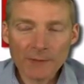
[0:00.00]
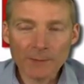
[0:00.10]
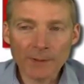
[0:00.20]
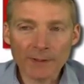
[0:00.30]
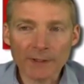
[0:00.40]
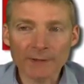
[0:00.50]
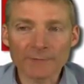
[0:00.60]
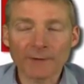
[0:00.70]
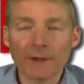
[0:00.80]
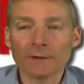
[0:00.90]
But on the
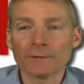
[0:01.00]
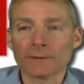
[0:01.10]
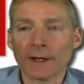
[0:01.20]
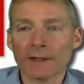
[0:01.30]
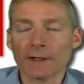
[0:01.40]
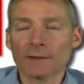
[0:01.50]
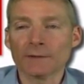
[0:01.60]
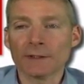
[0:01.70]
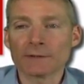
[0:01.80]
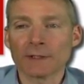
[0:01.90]
far right,
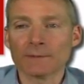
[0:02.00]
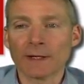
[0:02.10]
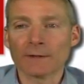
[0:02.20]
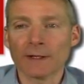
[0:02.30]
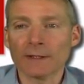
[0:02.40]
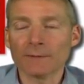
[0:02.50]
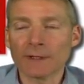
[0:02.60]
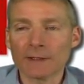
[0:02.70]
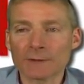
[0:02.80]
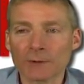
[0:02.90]
at least on my right, we
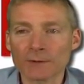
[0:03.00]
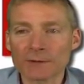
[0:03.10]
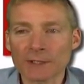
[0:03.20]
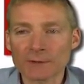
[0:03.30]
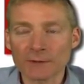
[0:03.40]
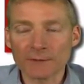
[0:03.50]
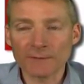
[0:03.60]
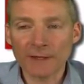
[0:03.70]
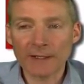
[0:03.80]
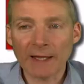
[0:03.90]
got total saturated
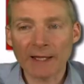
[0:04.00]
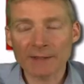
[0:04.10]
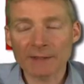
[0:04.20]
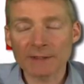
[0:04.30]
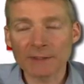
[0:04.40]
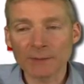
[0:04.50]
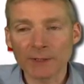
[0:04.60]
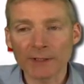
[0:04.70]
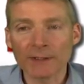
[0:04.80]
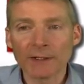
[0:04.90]
fatty acids in the
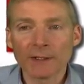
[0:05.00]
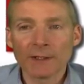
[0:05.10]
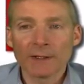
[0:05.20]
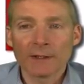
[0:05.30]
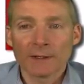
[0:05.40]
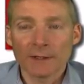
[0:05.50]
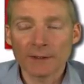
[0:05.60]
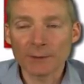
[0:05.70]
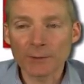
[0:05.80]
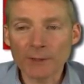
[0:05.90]
blood.
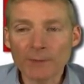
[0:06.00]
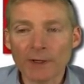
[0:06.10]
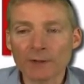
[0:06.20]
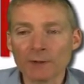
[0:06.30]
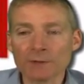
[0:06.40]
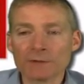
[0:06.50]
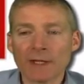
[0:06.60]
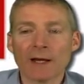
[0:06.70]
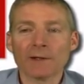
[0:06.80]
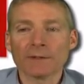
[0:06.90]
The red bar goes
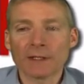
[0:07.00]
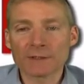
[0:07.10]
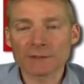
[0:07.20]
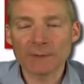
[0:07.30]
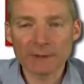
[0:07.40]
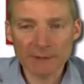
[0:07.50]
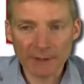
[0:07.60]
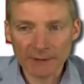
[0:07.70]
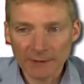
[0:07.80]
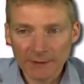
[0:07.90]
down. That just means
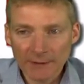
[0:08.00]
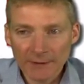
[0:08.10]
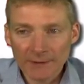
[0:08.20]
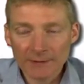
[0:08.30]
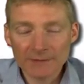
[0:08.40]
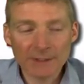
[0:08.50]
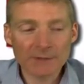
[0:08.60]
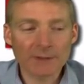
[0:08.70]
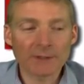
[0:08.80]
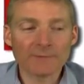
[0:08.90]
that the
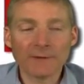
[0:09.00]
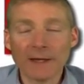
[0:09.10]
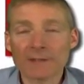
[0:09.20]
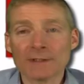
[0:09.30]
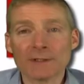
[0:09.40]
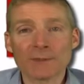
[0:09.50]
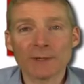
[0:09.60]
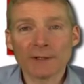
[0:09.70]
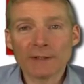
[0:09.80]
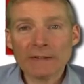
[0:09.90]
saturated fats in your
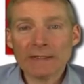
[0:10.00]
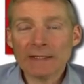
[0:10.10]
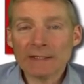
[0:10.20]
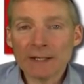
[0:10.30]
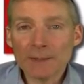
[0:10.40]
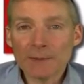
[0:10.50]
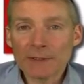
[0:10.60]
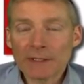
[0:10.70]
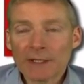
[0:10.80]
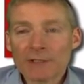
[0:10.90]
blood get eaten up in
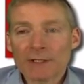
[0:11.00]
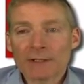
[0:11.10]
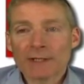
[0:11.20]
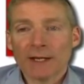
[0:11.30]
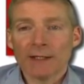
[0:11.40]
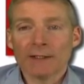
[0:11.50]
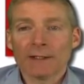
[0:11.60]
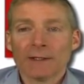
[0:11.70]
a ketogenic diet.